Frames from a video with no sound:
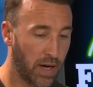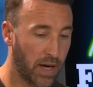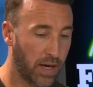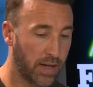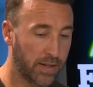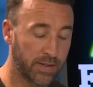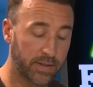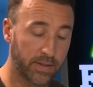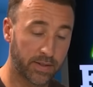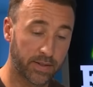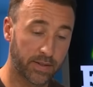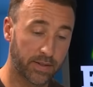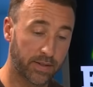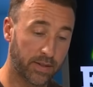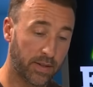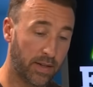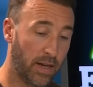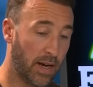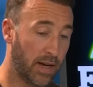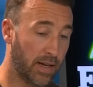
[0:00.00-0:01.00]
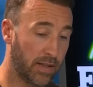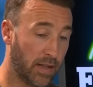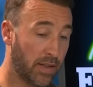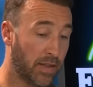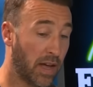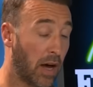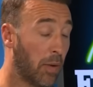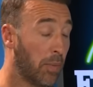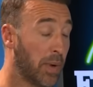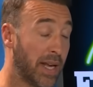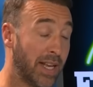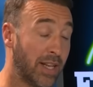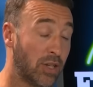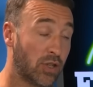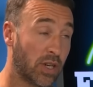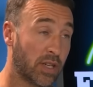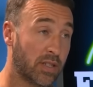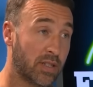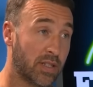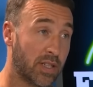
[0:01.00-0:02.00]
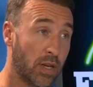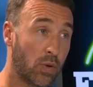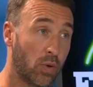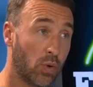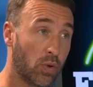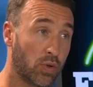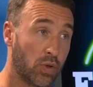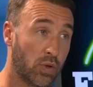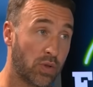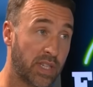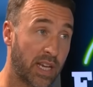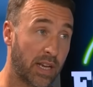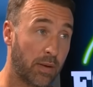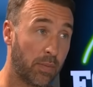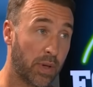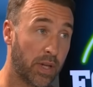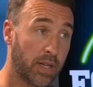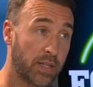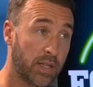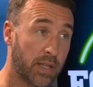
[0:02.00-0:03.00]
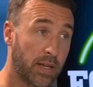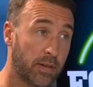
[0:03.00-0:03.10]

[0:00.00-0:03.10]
And yeah, that'll be interesting to see who goes through second place there.